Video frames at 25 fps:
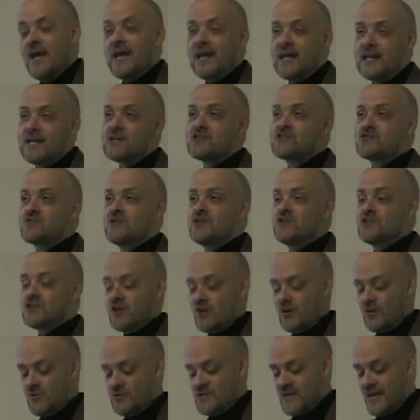And history
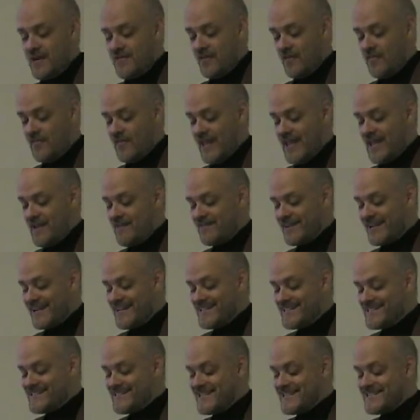shows that they have
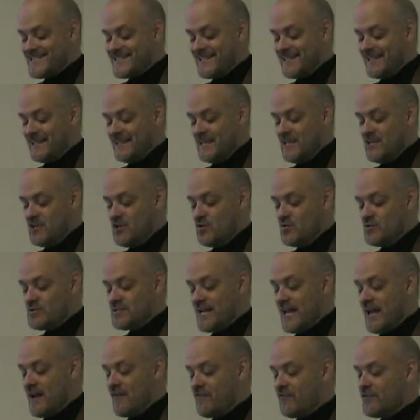consistently
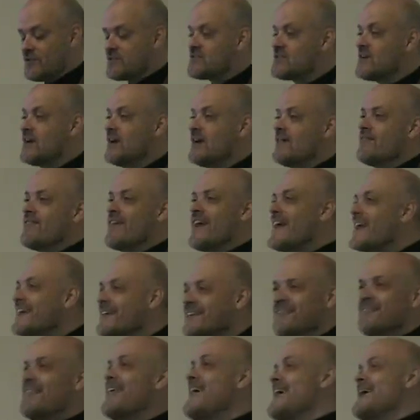used efforts they
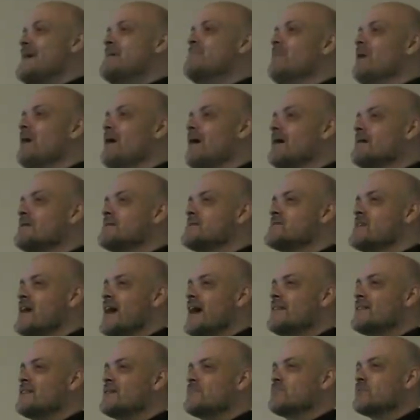claim are
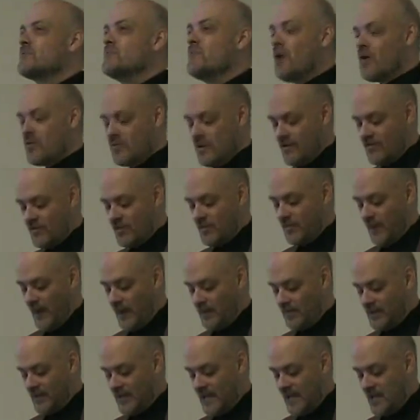designed to promote the
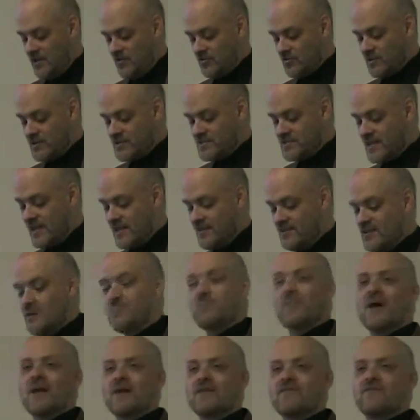public interest
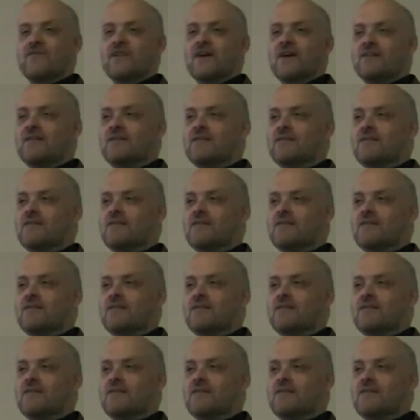to benefit